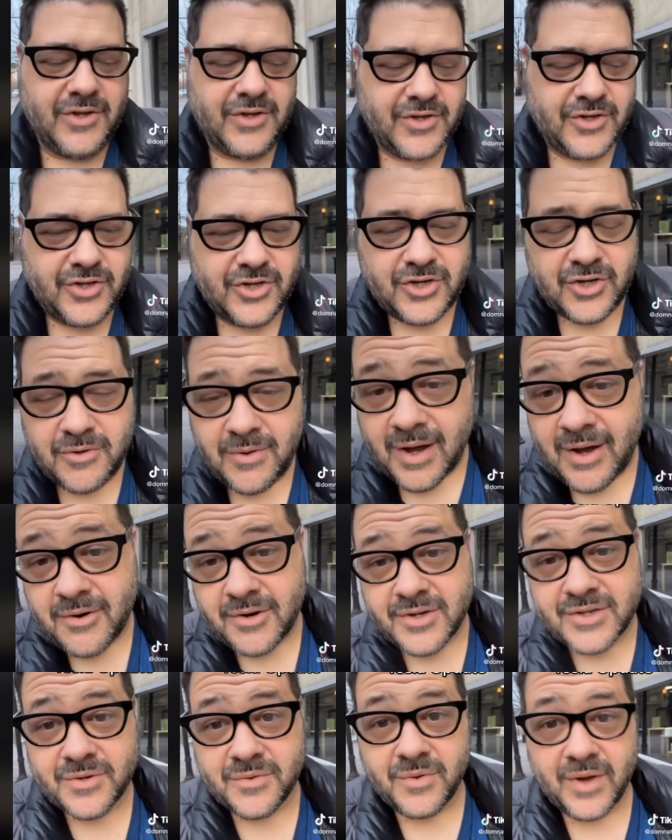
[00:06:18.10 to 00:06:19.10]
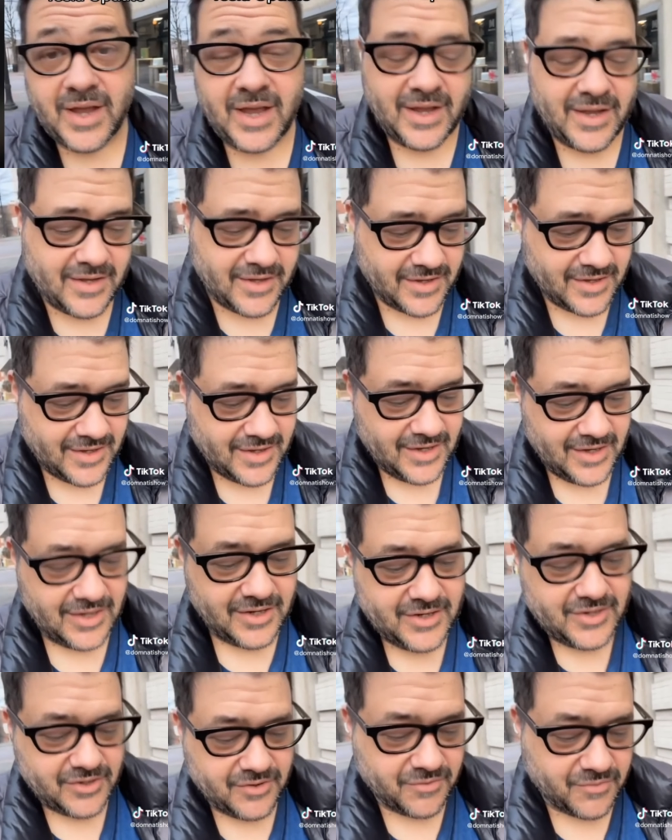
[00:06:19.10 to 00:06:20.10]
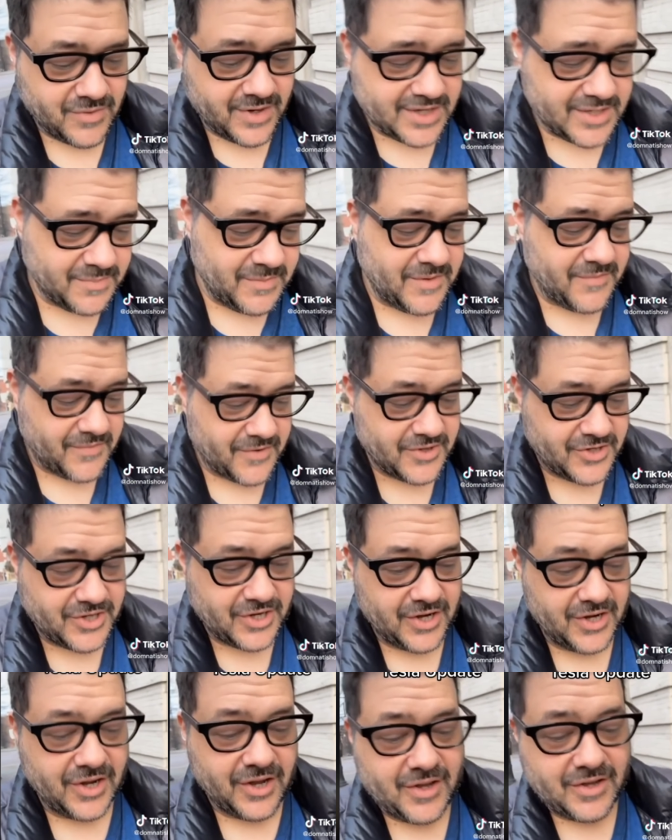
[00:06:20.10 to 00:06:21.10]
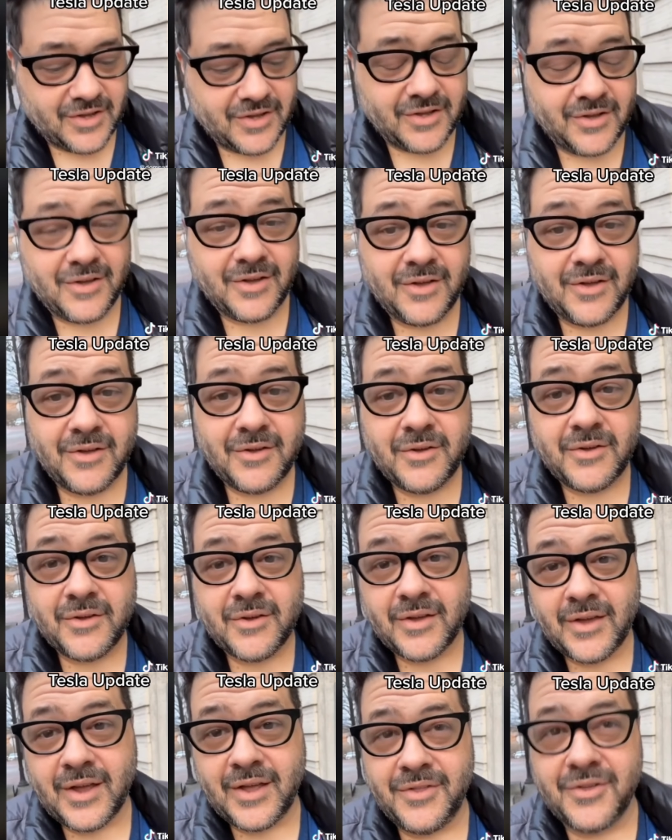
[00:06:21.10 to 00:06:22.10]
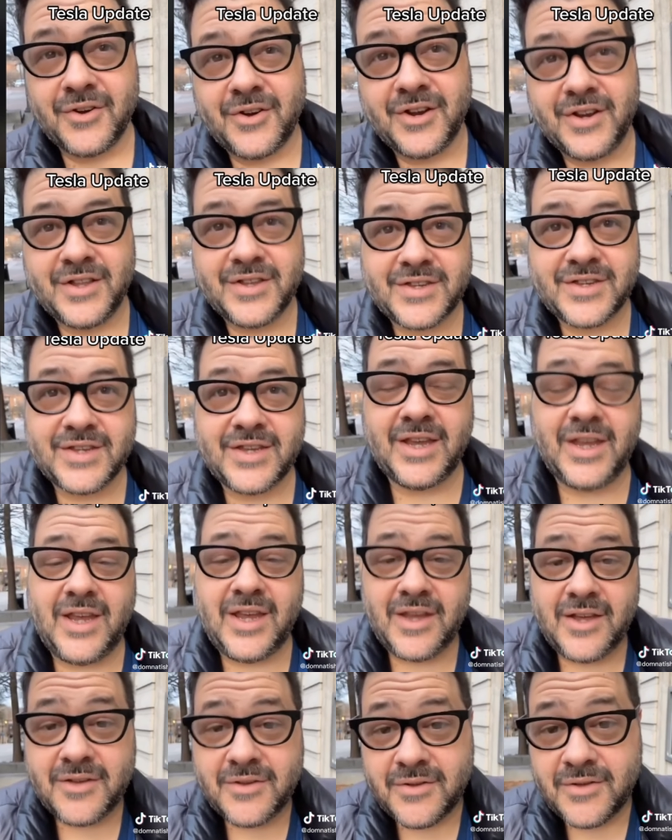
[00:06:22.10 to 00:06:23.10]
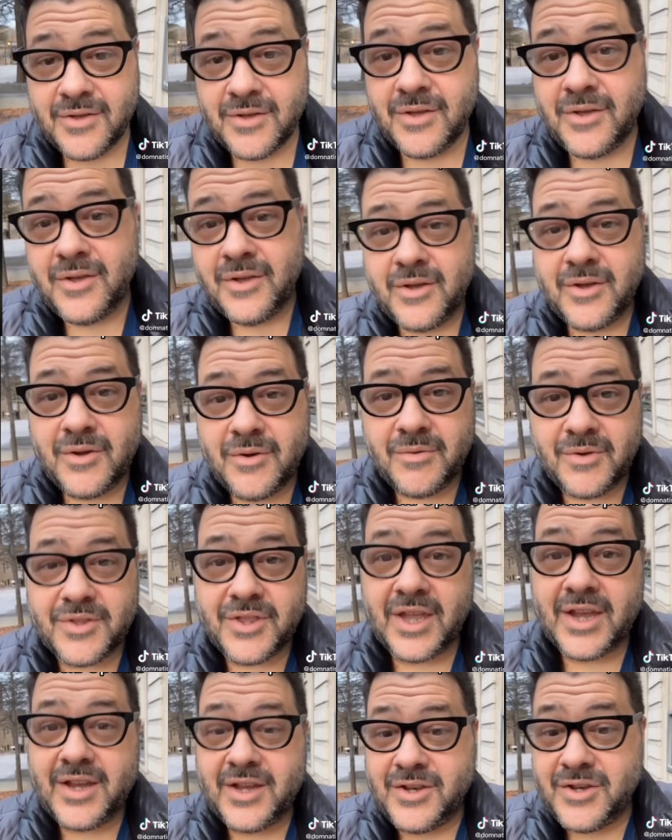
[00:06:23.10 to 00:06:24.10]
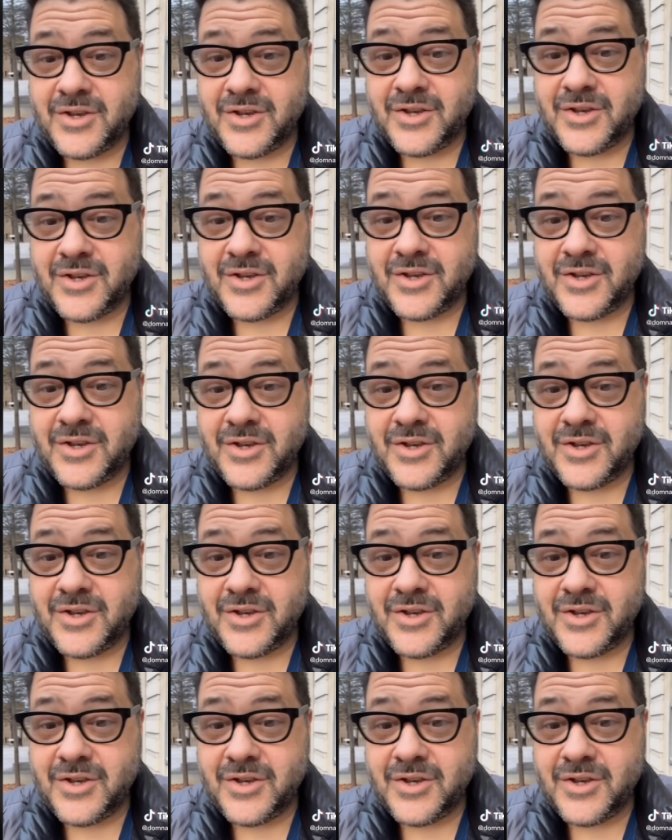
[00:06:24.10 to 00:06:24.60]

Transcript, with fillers: 2 hours away to Richmond, Virginia, and they're gonna see what they could do about it.